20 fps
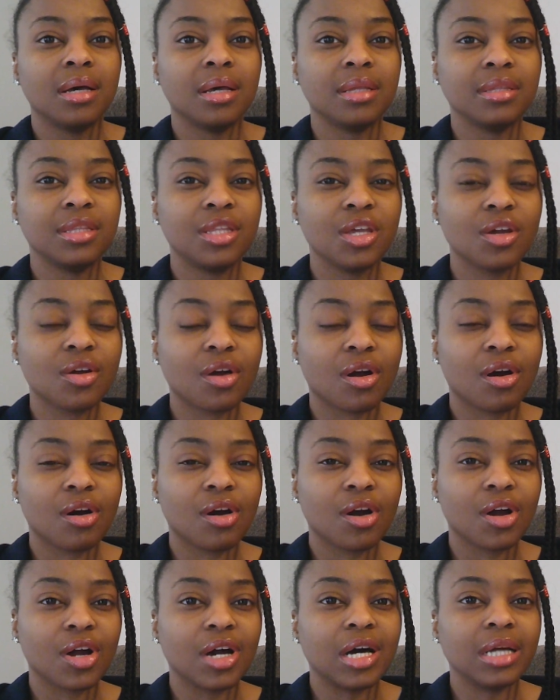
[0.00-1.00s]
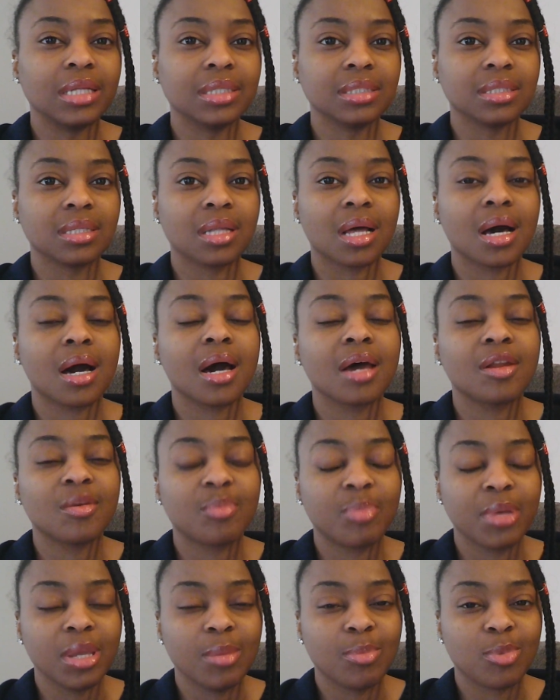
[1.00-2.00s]
There are a lot of
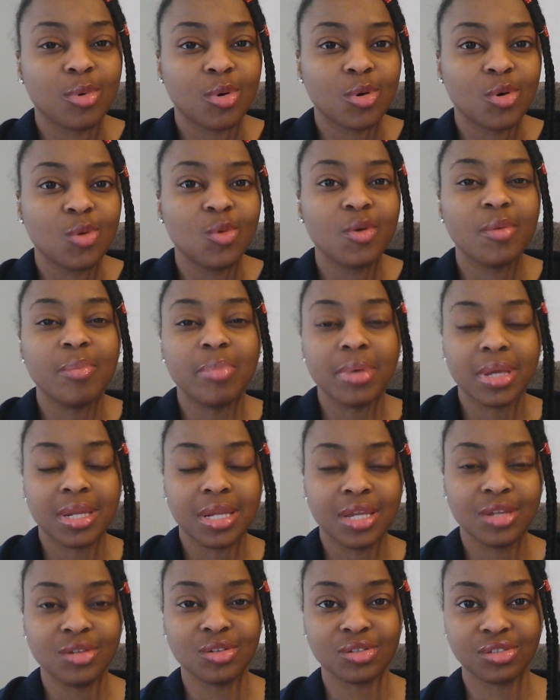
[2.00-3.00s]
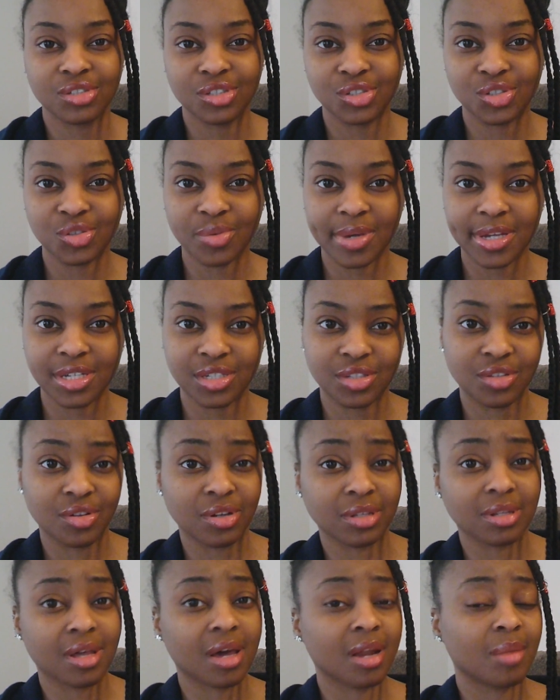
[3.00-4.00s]
people who have been in your situation. There
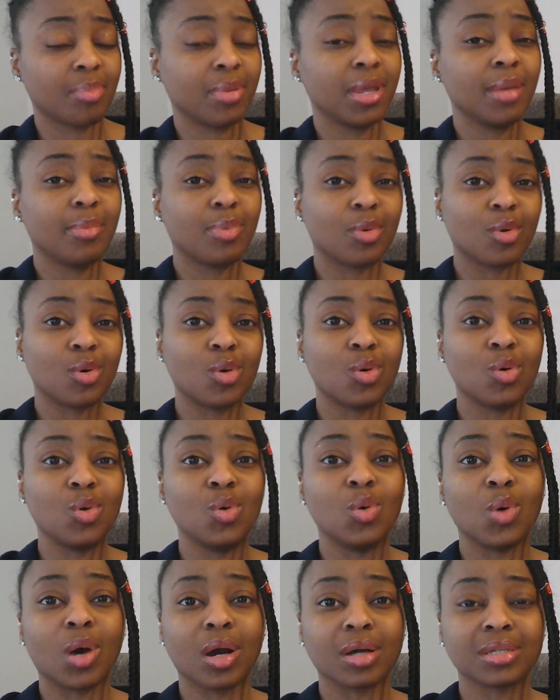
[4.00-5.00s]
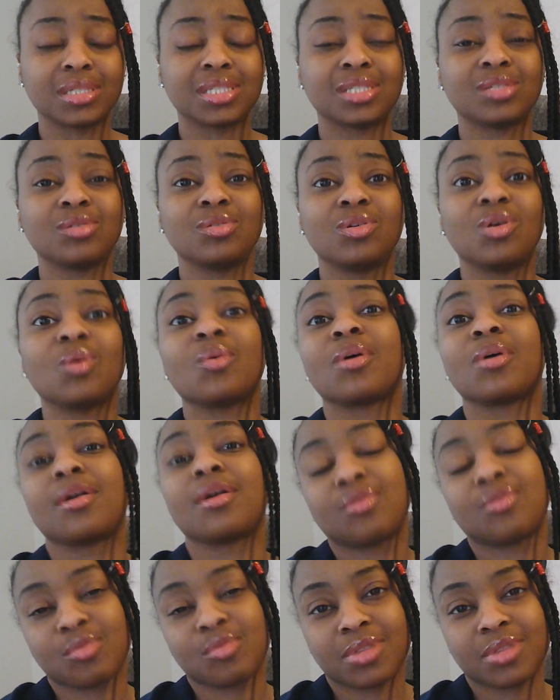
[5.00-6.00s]
are a lot of people who are still going
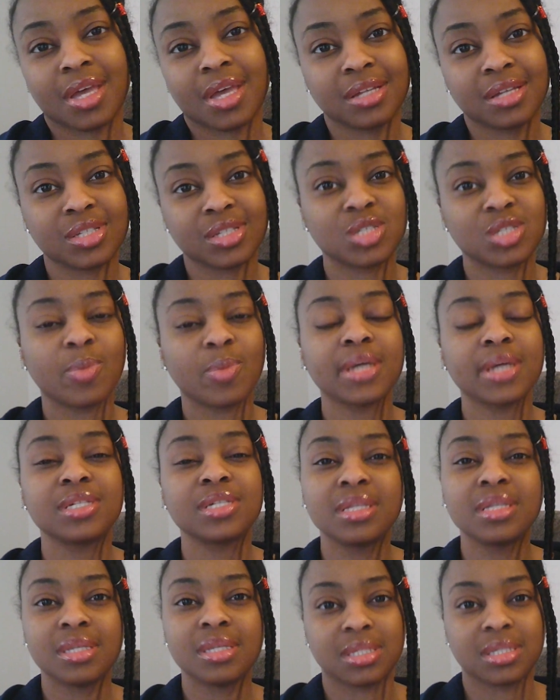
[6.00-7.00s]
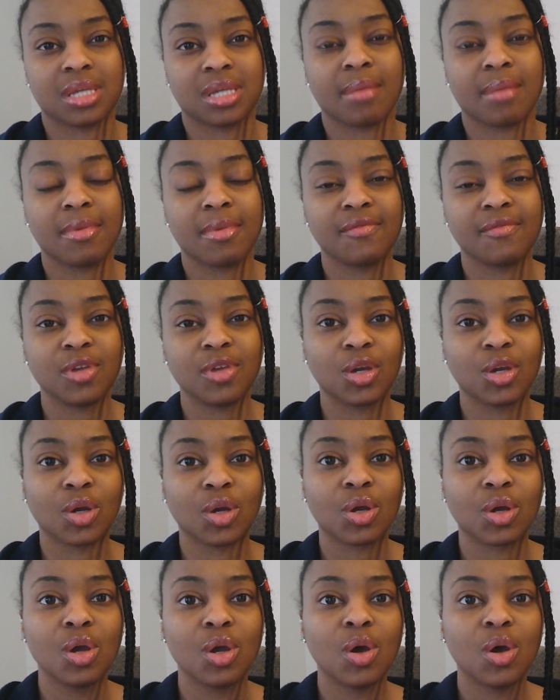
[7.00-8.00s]
through things, especially this time of year
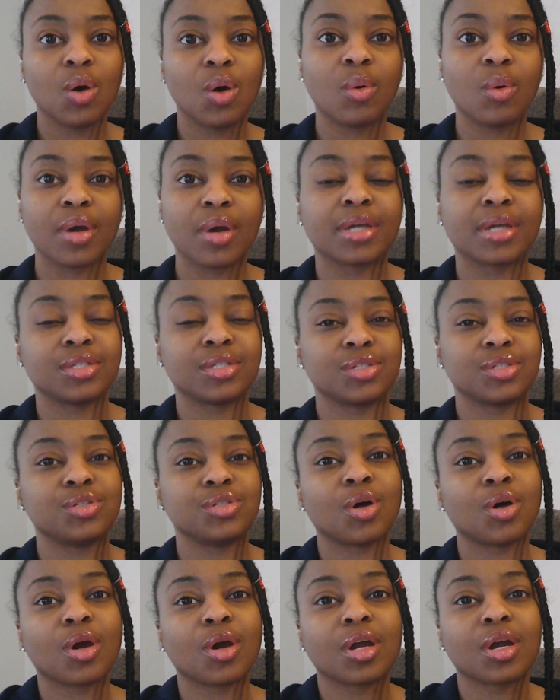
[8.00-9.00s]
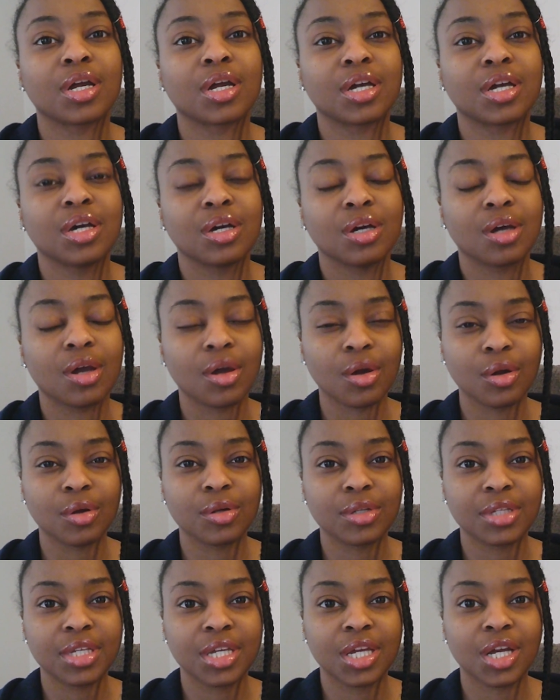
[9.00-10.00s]
where it's dark
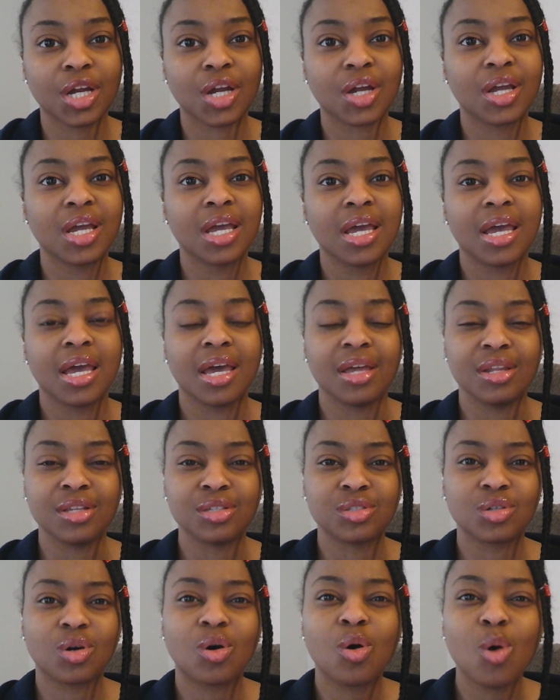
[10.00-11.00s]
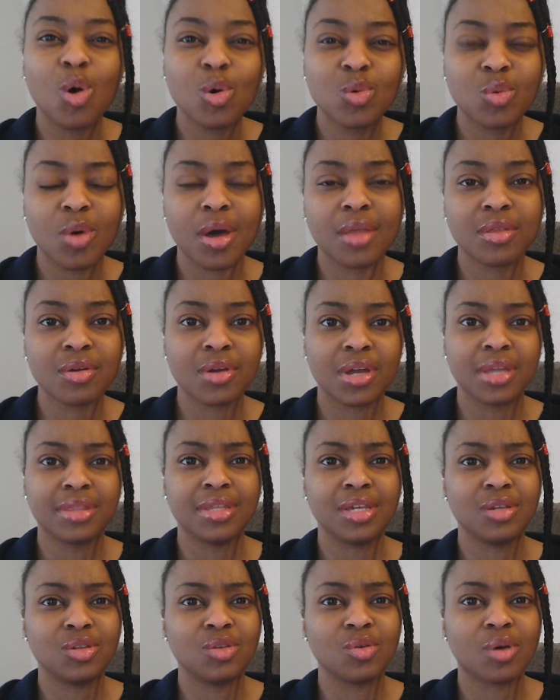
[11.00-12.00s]
earlier and it's cold weather, and
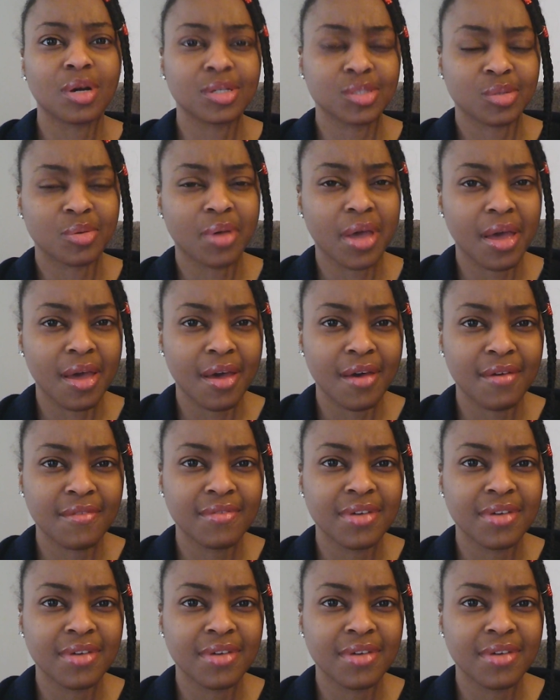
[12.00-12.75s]
then you also have